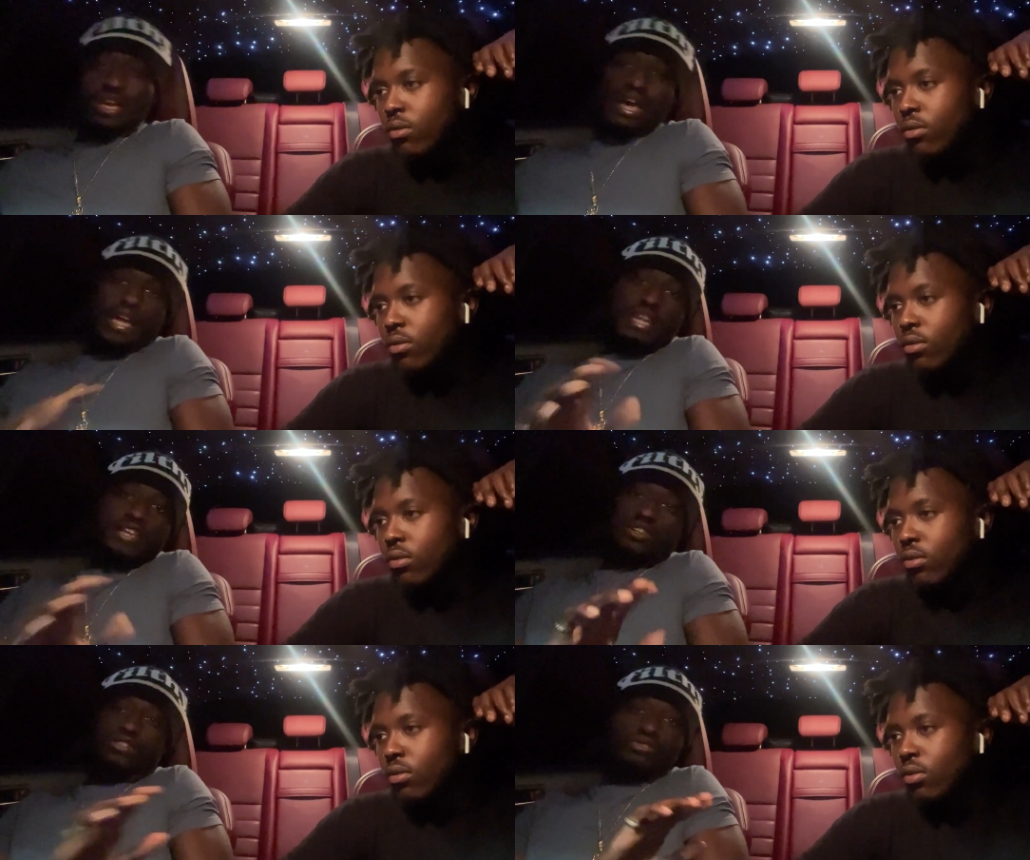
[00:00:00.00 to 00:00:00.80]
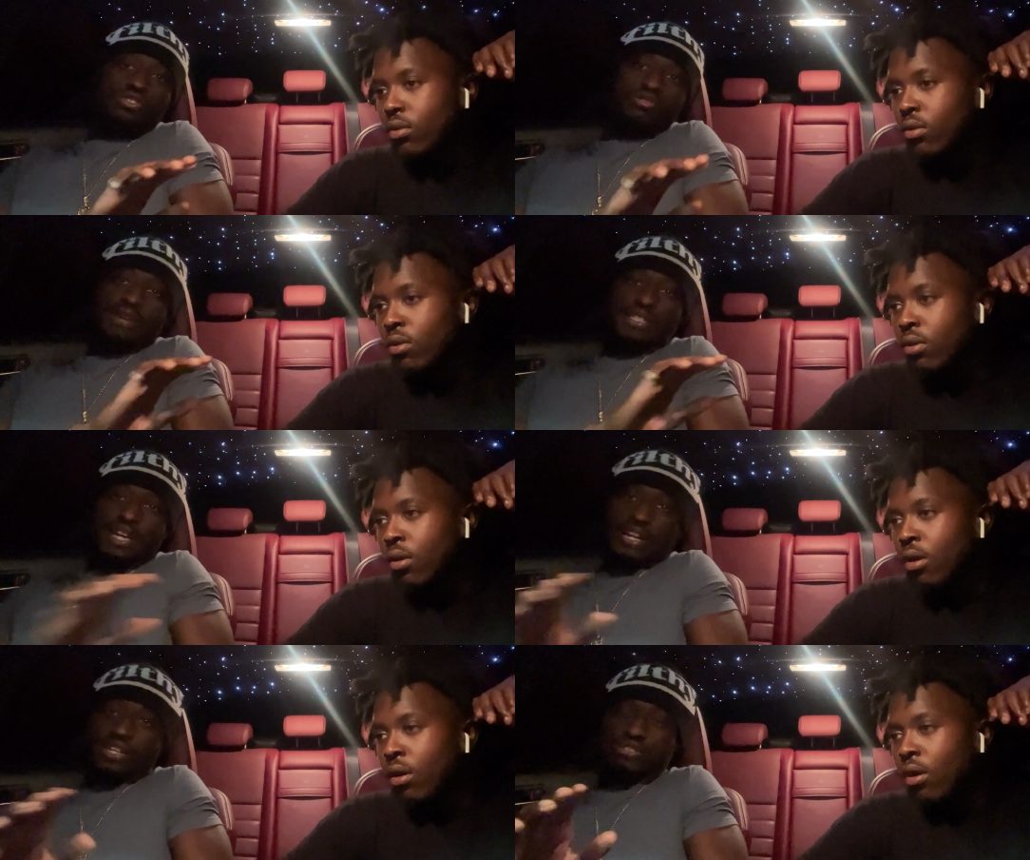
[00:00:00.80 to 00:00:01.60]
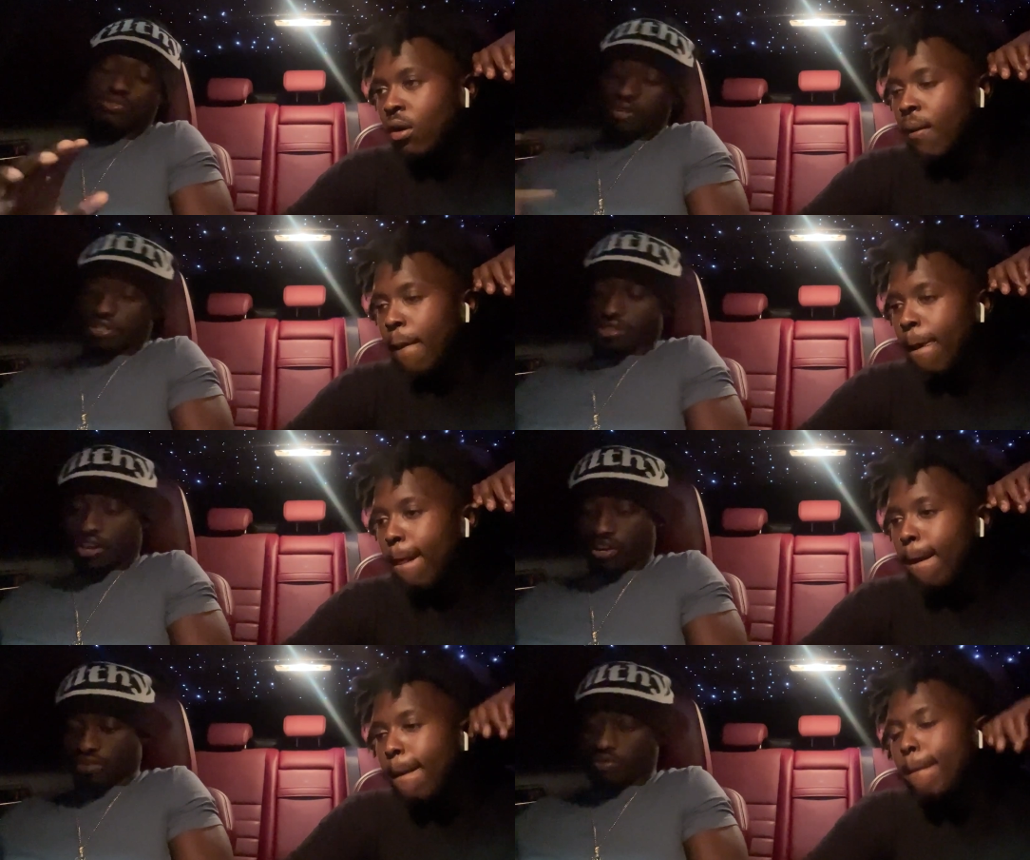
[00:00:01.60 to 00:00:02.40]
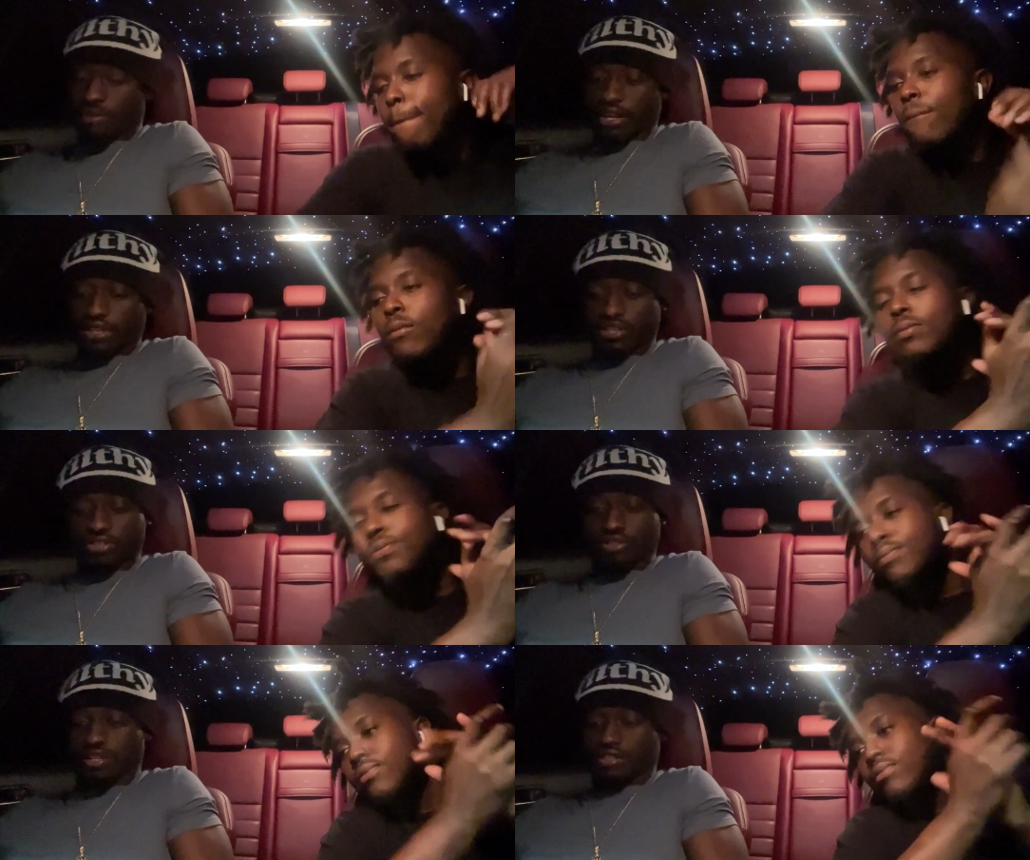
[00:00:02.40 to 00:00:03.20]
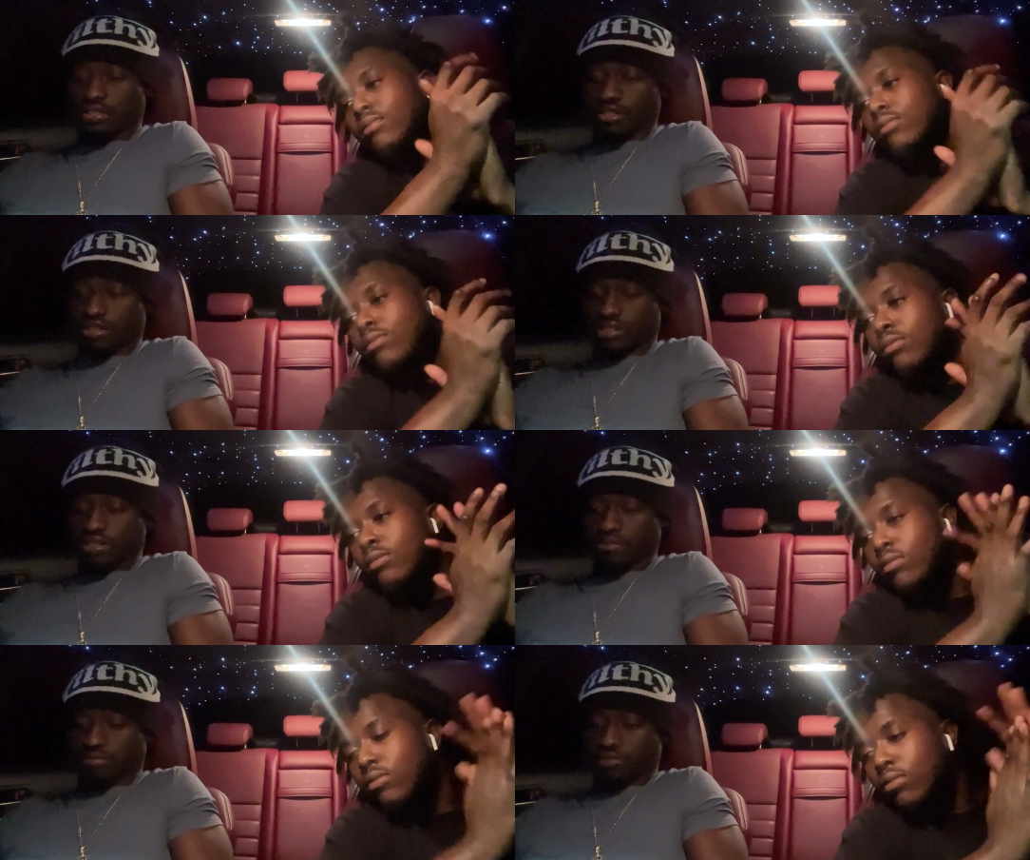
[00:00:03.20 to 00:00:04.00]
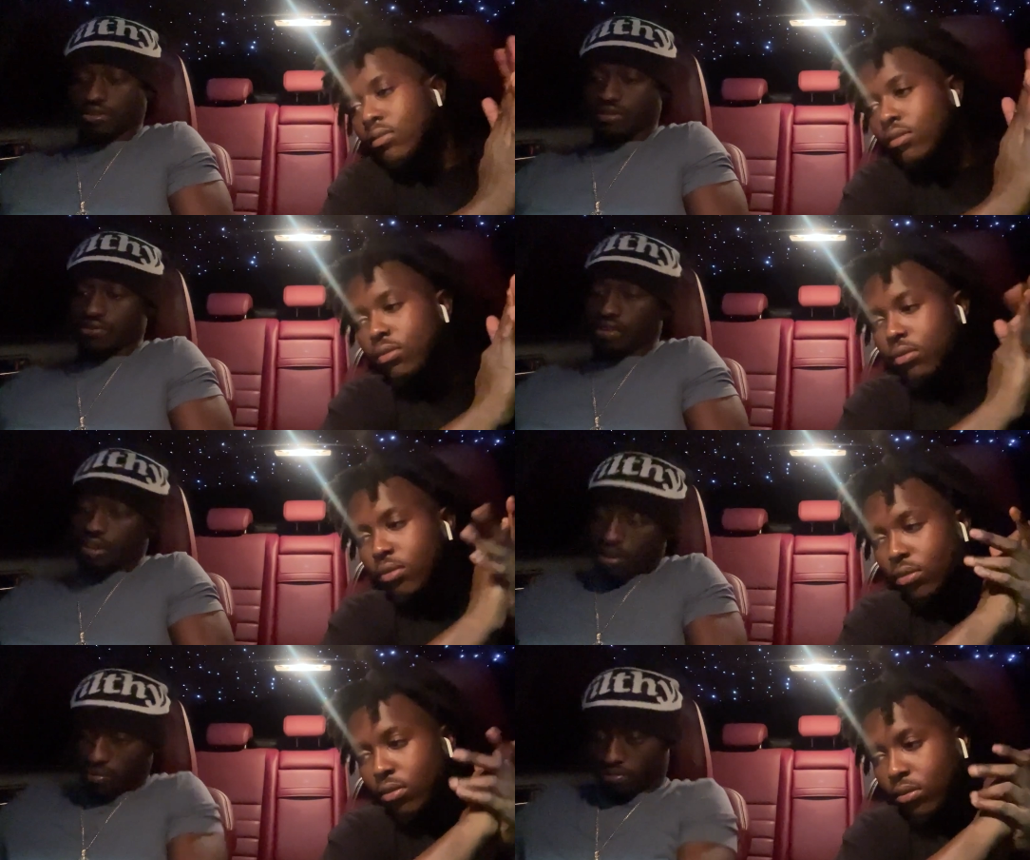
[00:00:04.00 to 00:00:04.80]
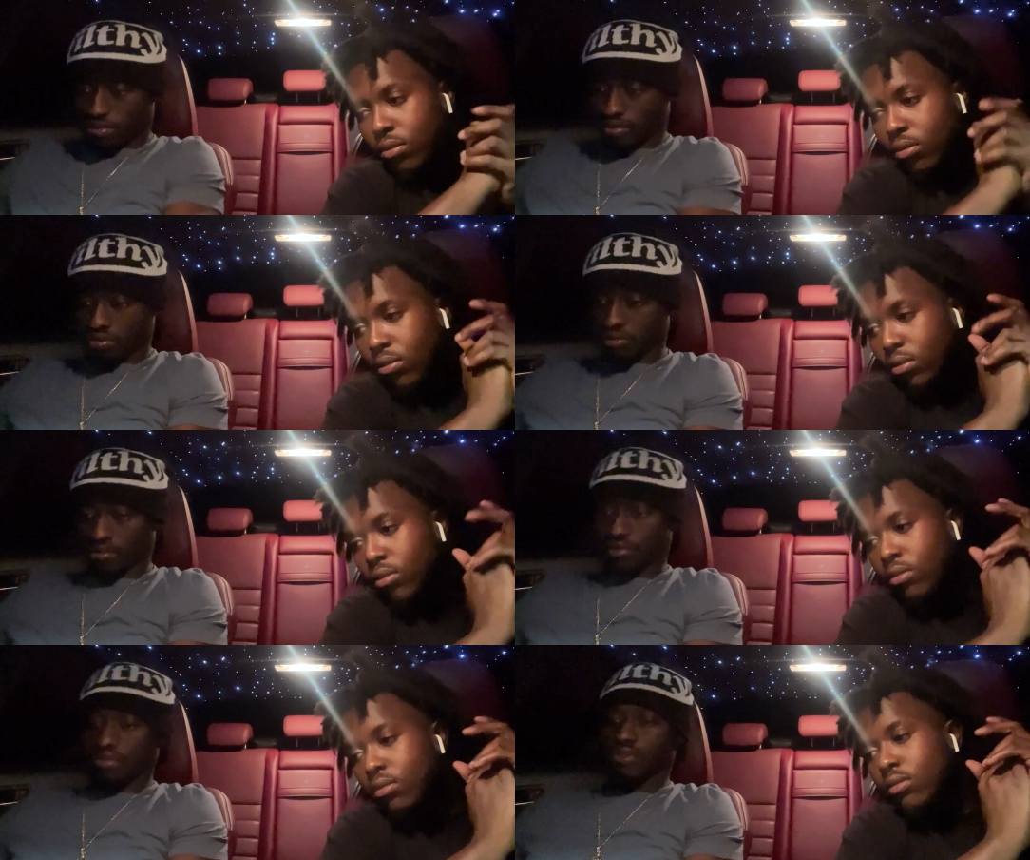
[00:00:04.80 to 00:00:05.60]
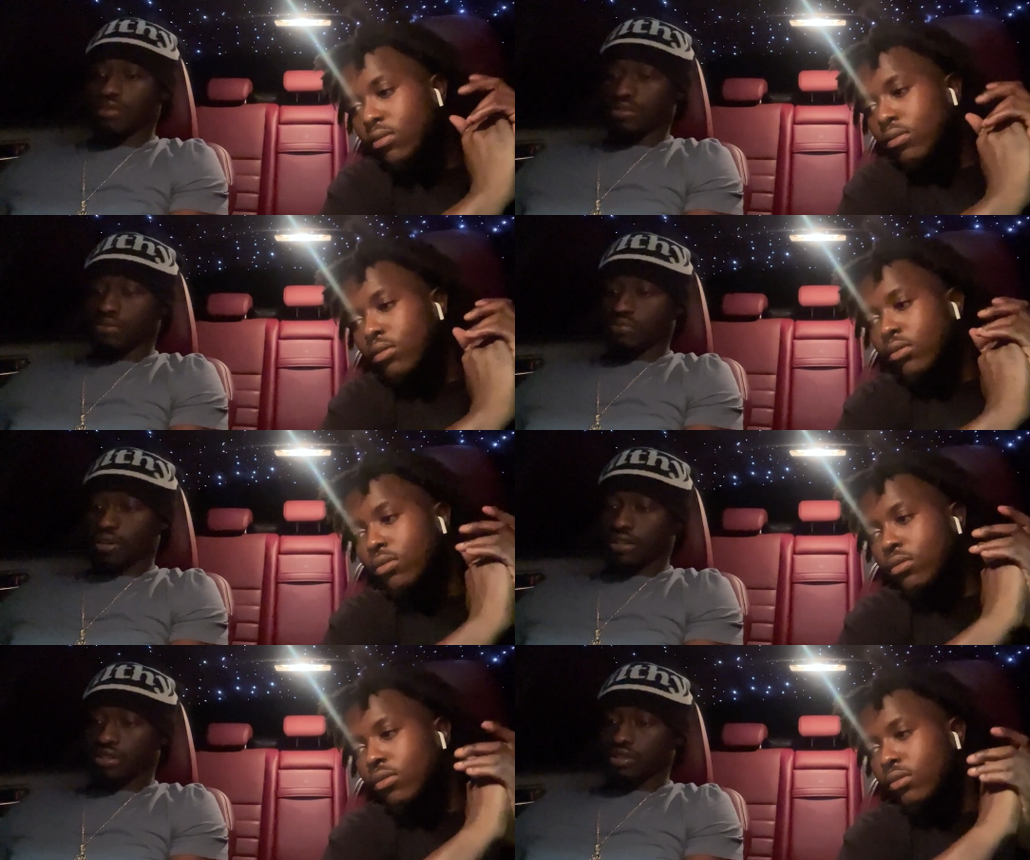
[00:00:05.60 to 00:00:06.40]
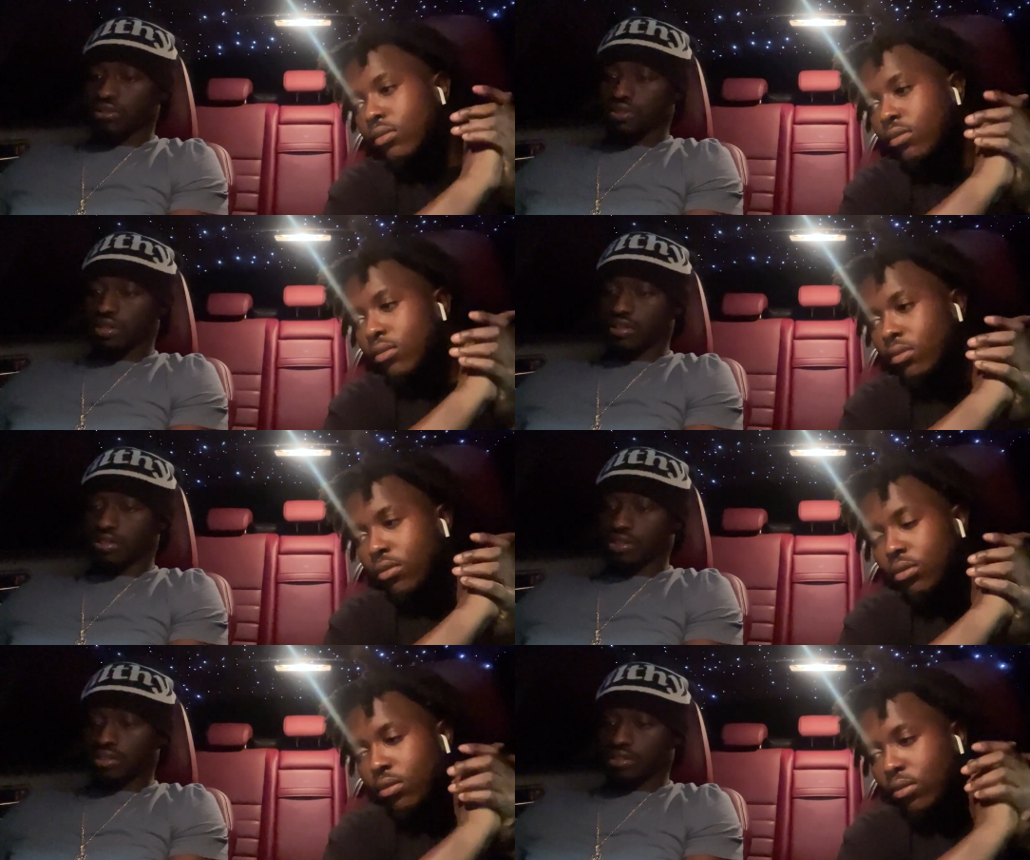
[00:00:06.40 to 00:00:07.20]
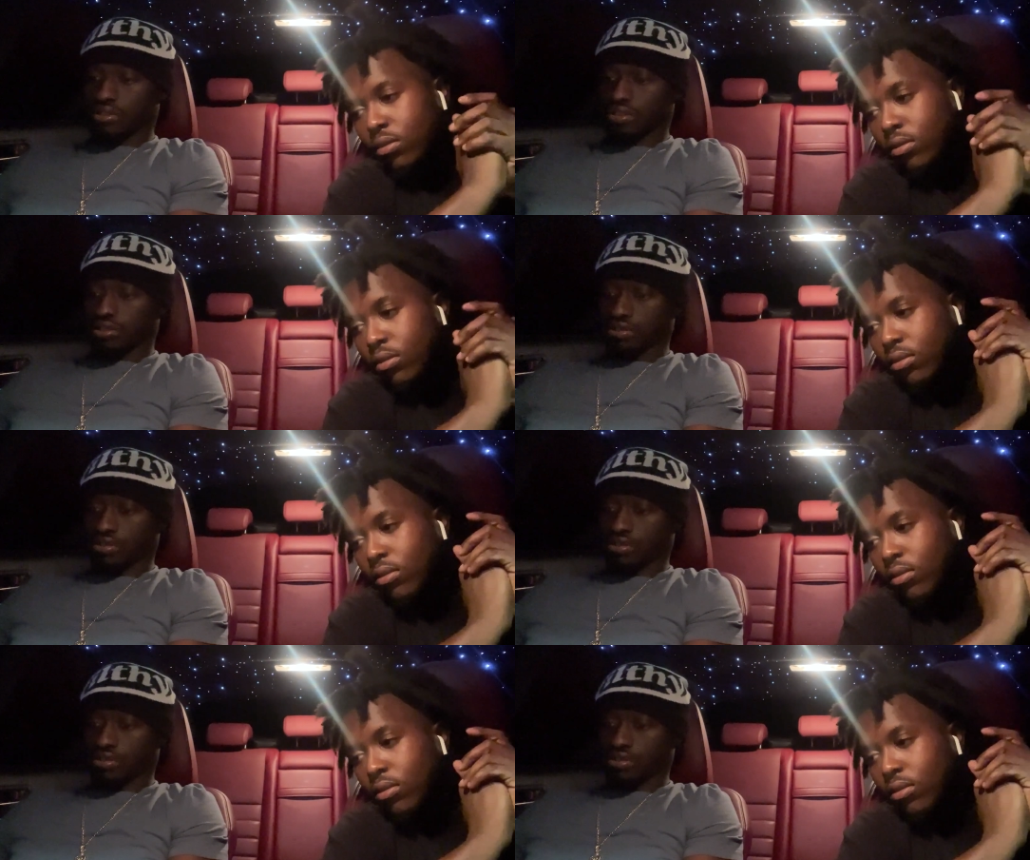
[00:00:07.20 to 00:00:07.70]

Speaker 1: I ain't even gonna do too much editing, too much talking, we about to get straight into this shit, bro, no cap, bro. About to get straight into this shit.